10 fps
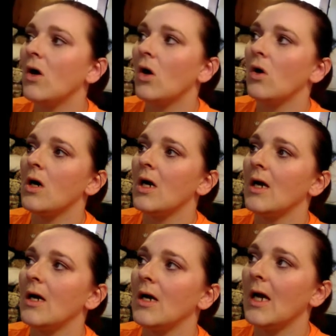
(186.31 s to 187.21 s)

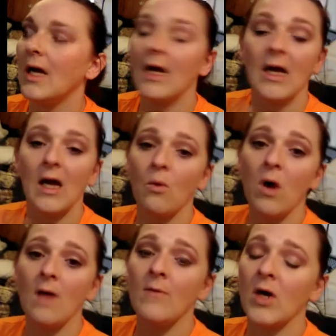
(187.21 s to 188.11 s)
Or
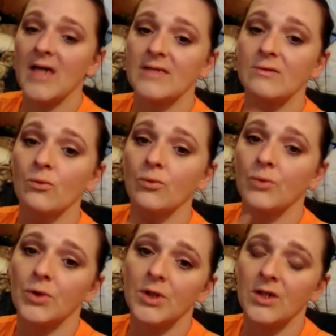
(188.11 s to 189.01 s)
Walmart has
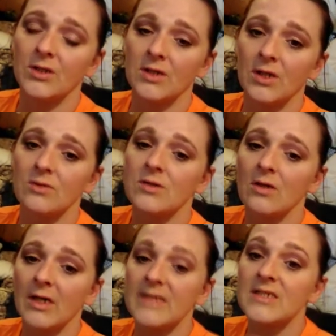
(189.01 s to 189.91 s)
really good deals on
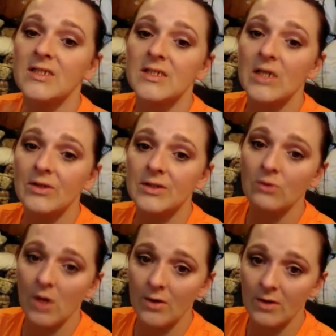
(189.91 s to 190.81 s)
greens, and so does
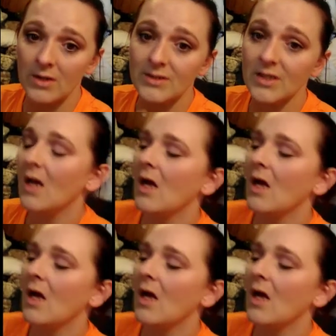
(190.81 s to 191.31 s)
Kroger's.